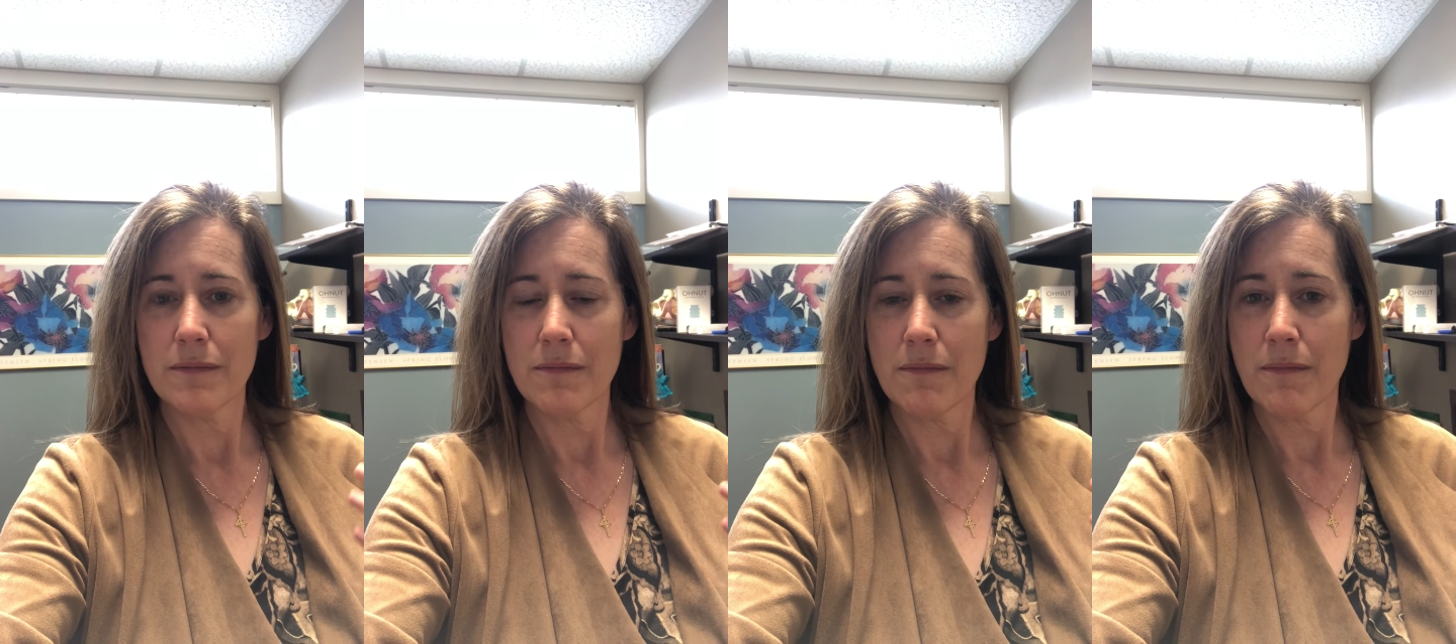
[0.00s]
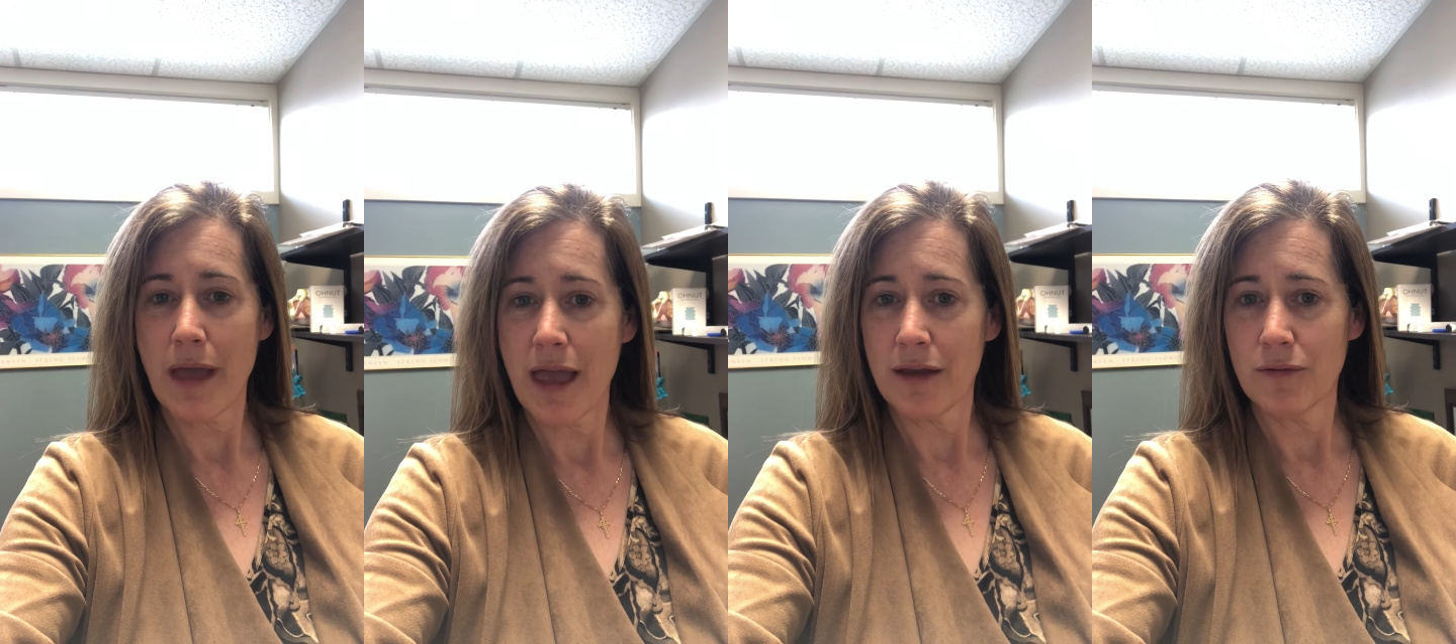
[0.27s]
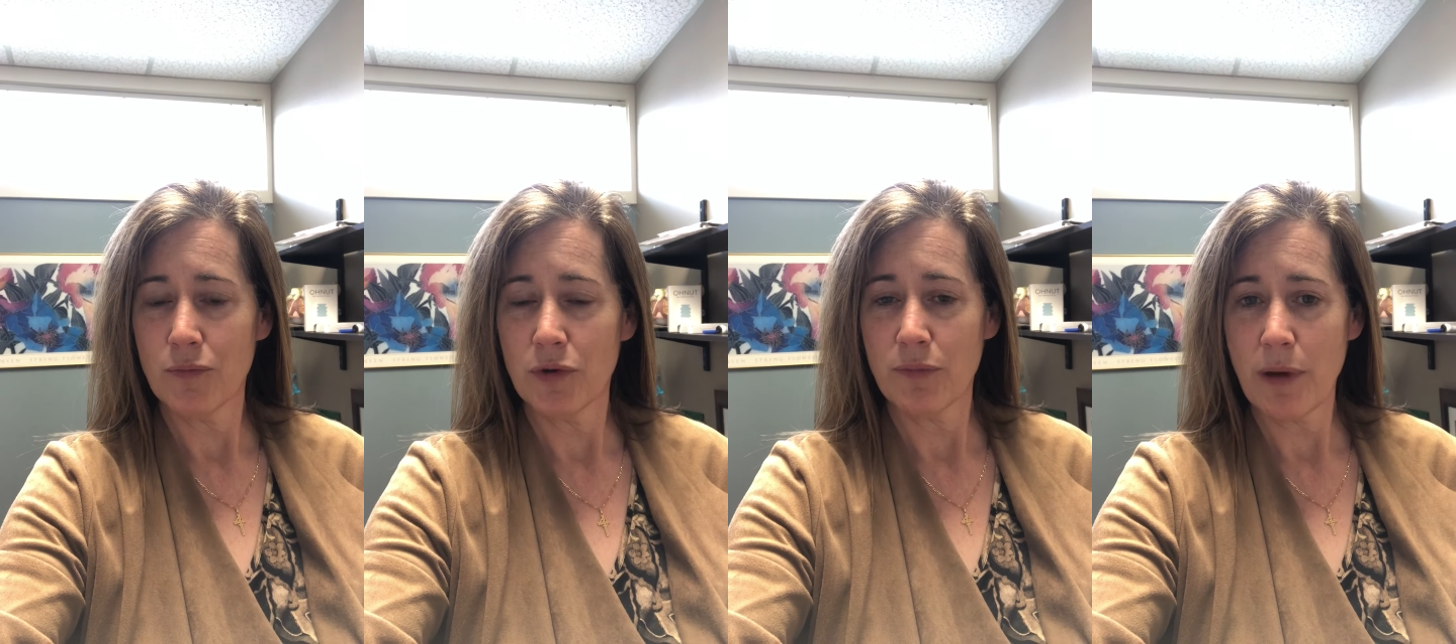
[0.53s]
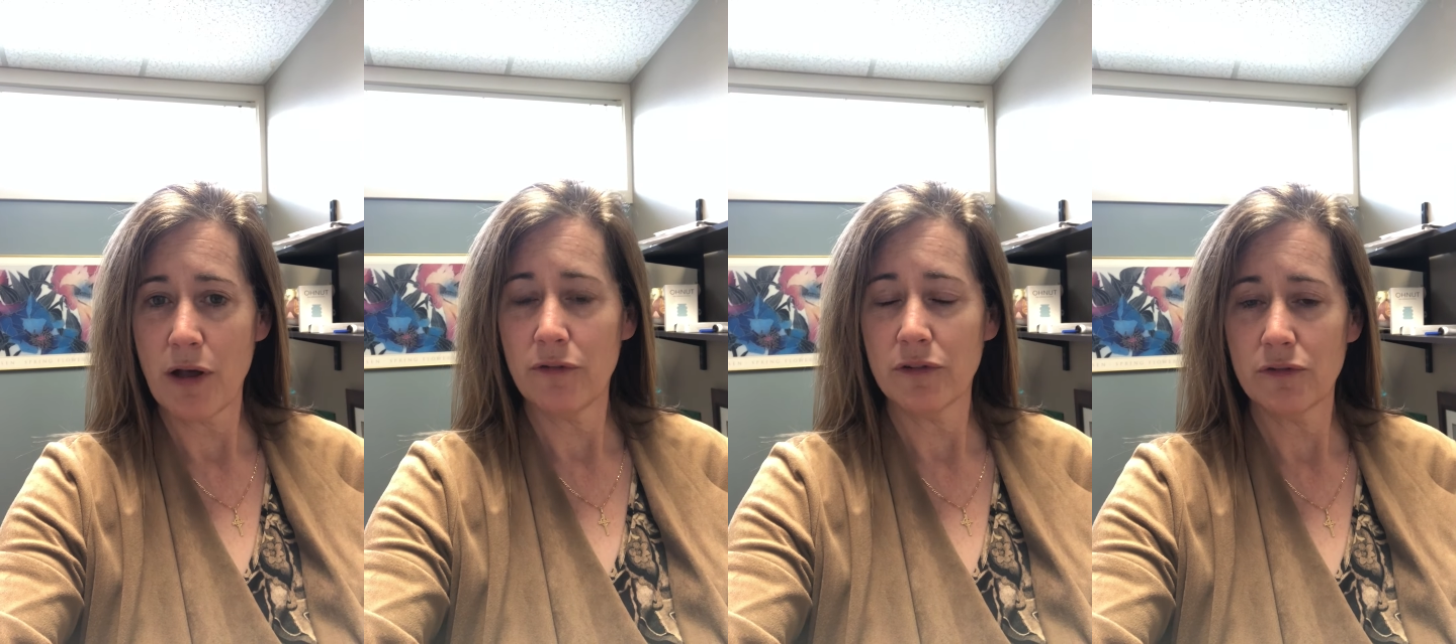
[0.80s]
men with
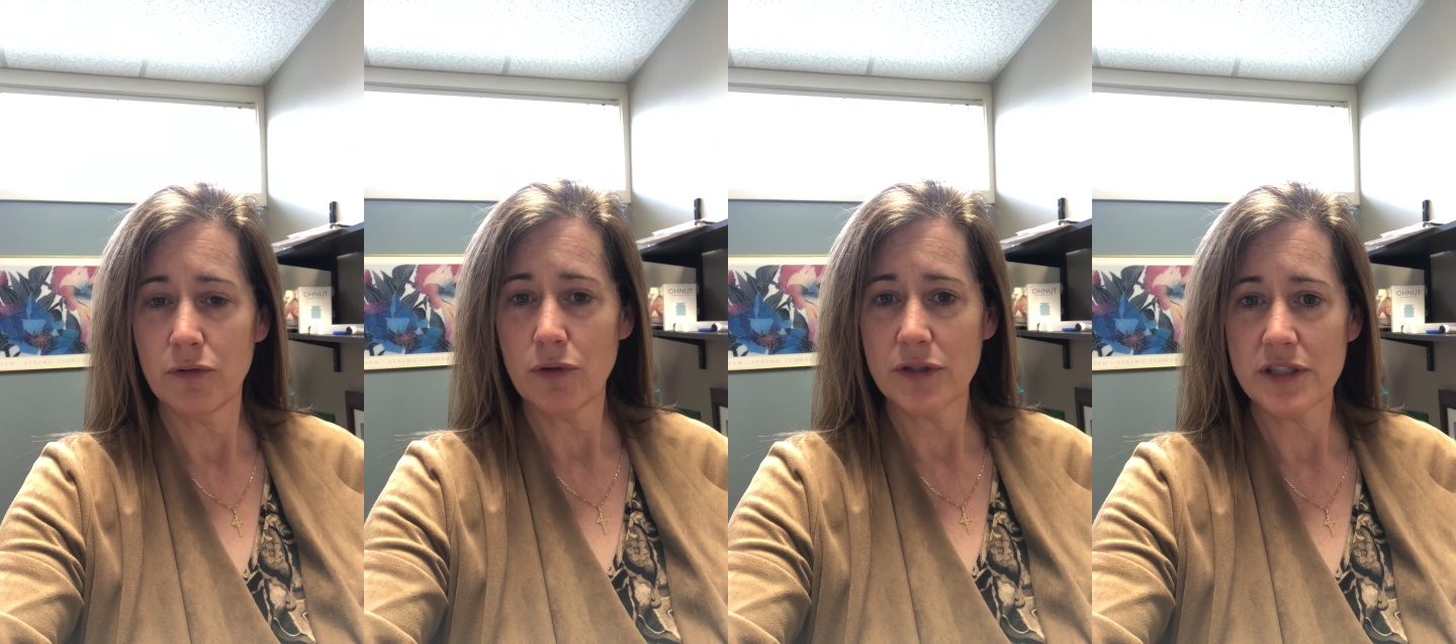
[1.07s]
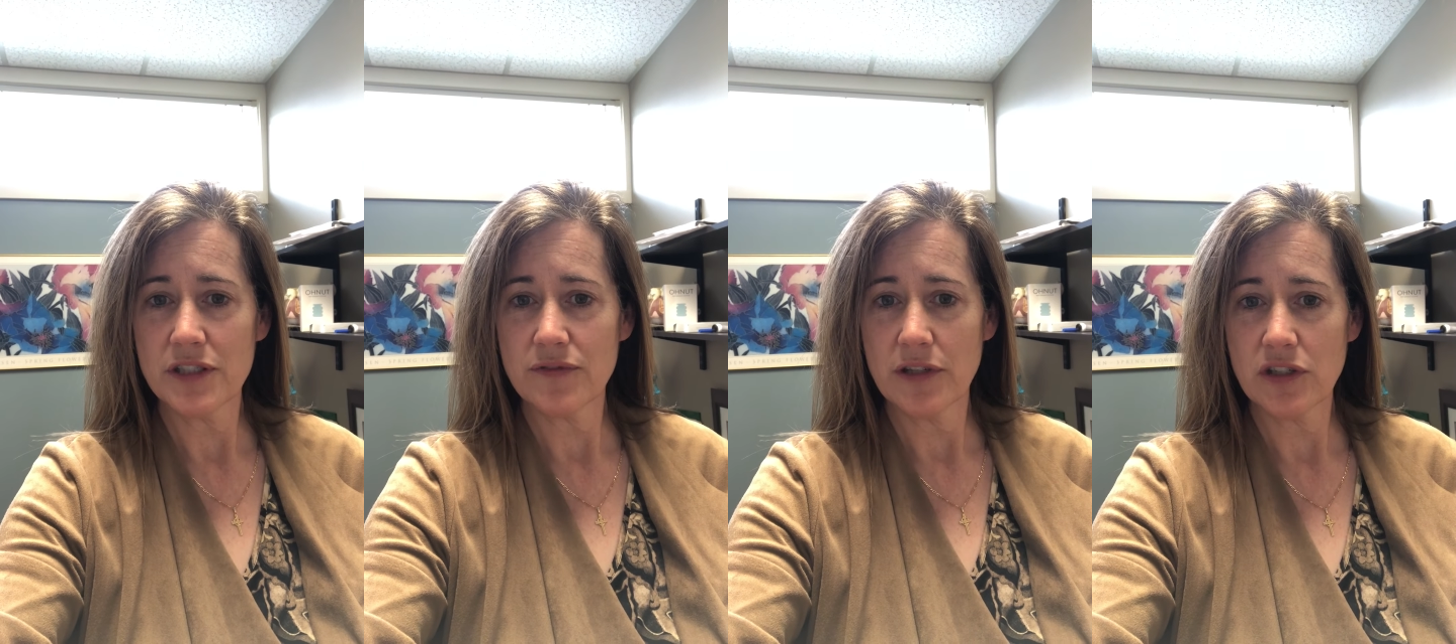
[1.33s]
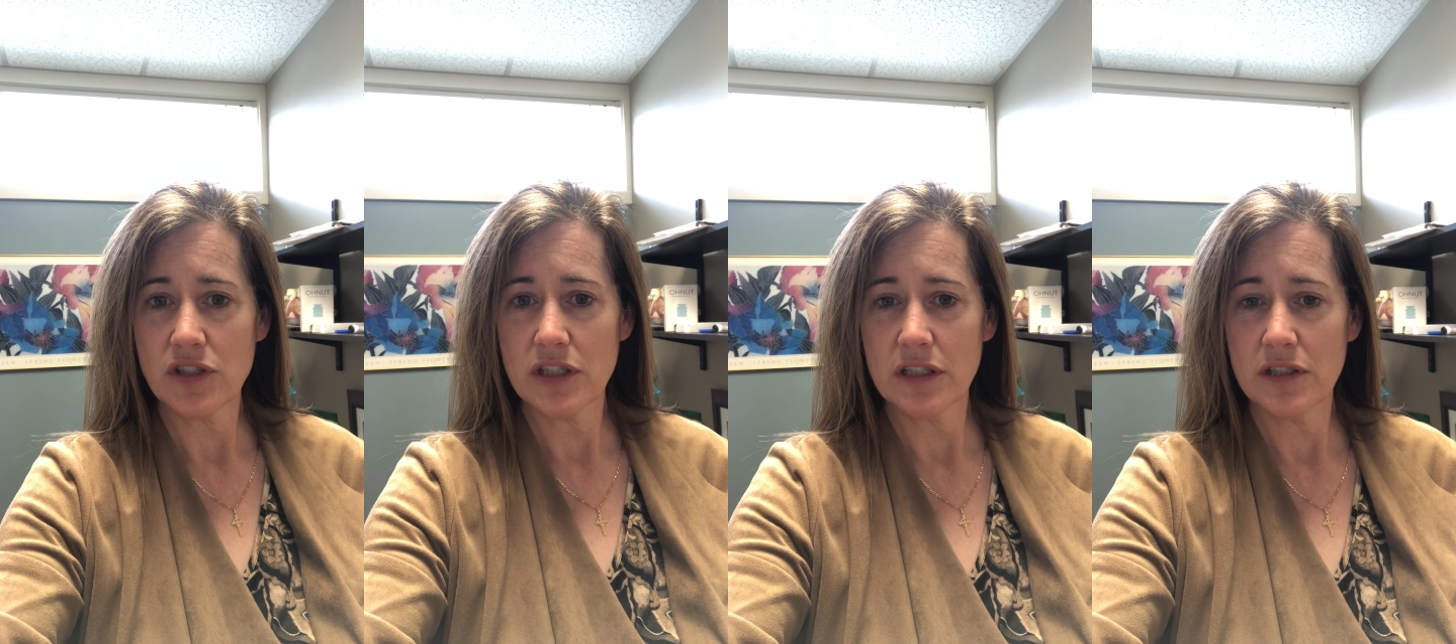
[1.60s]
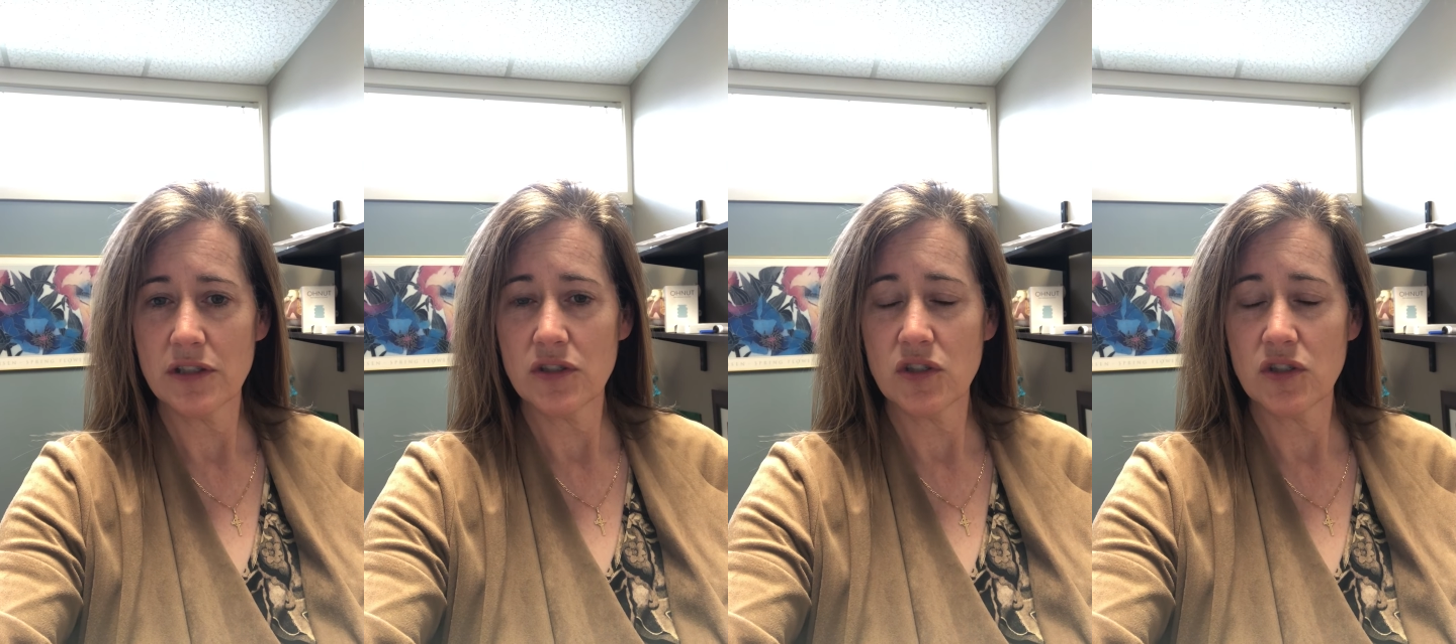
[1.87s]
pelvic floor dysfunction